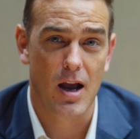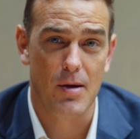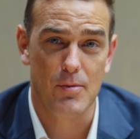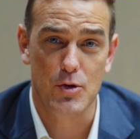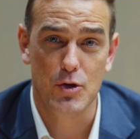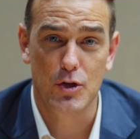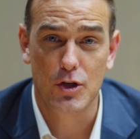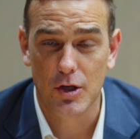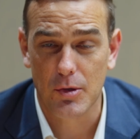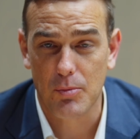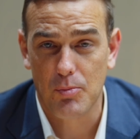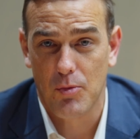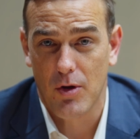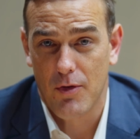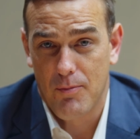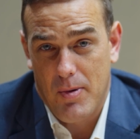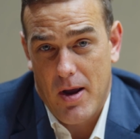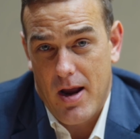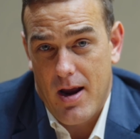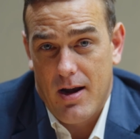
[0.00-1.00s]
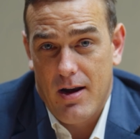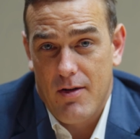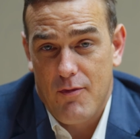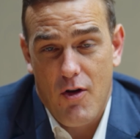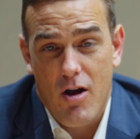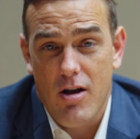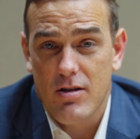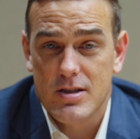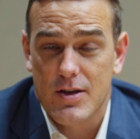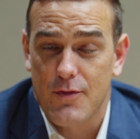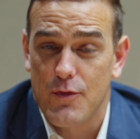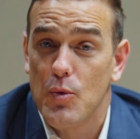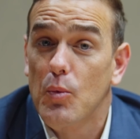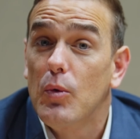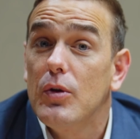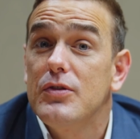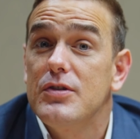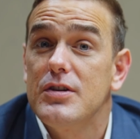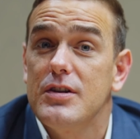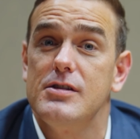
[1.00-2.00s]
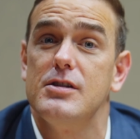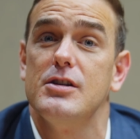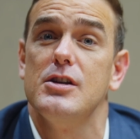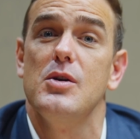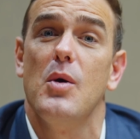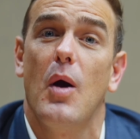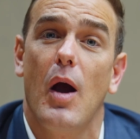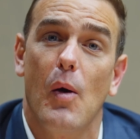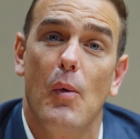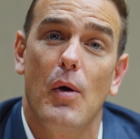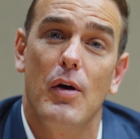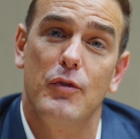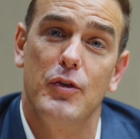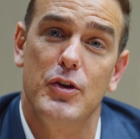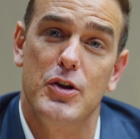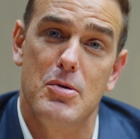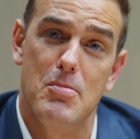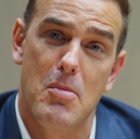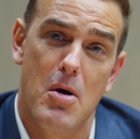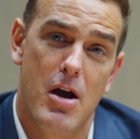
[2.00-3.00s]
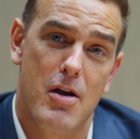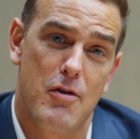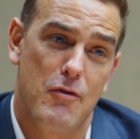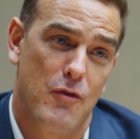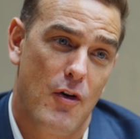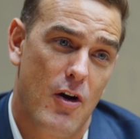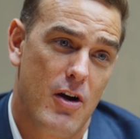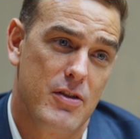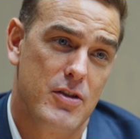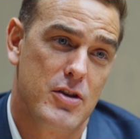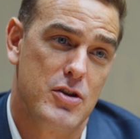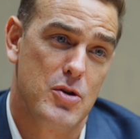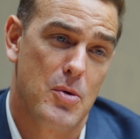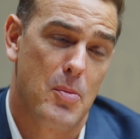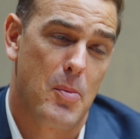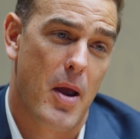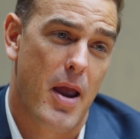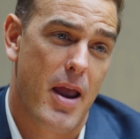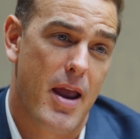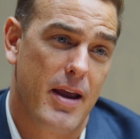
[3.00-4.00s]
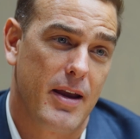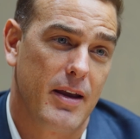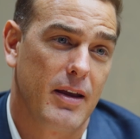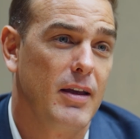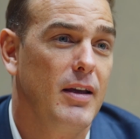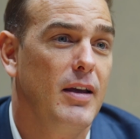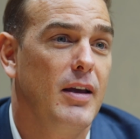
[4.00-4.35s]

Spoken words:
You could pay in advance if you wanted to. However, you might find that you're paying,